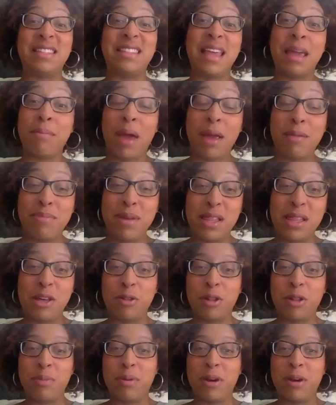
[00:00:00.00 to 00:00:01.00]
they might be the
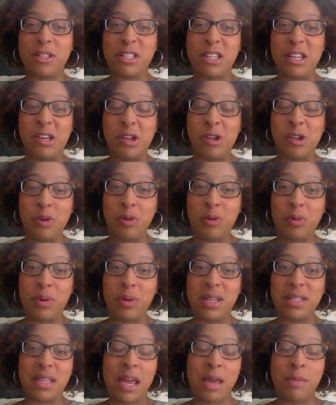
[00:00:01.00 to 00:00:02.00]
only person who
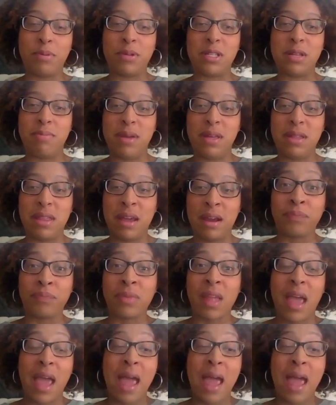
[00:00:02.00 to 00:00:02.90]
is able to be there.